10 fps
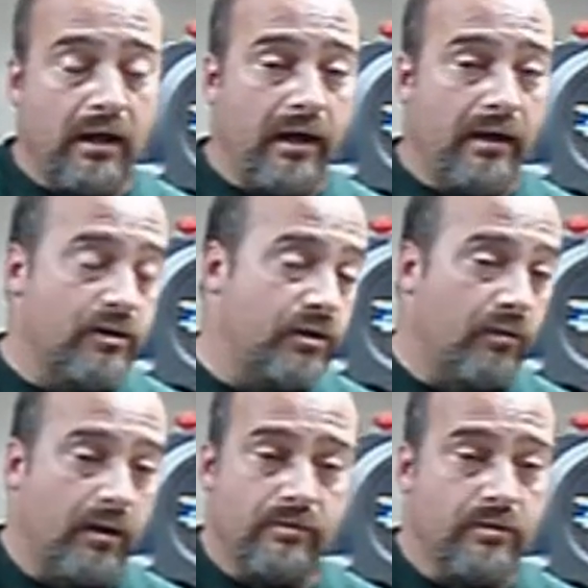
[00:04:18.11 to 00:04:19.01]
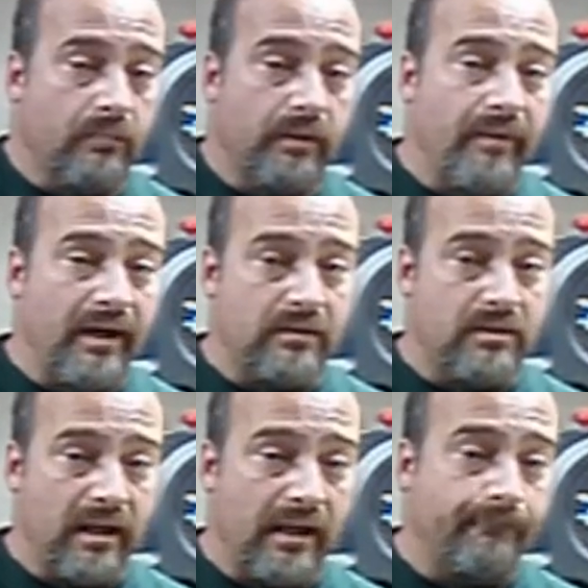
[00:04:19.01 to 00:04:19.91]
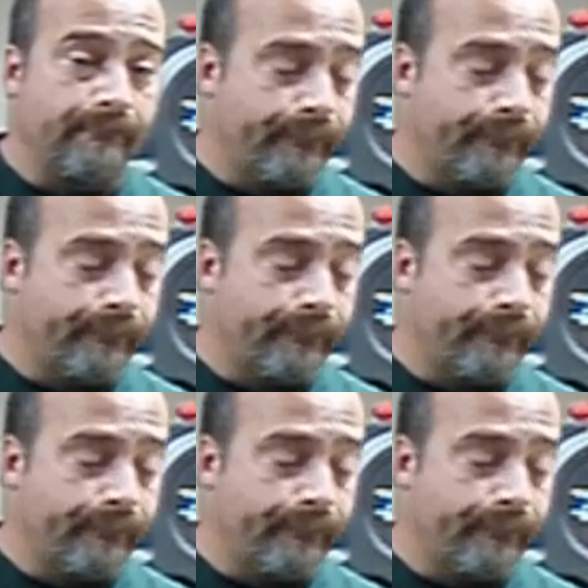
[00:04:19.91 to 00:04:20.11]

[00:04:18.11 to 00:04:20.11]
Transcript: I just thought it was going to be about the same.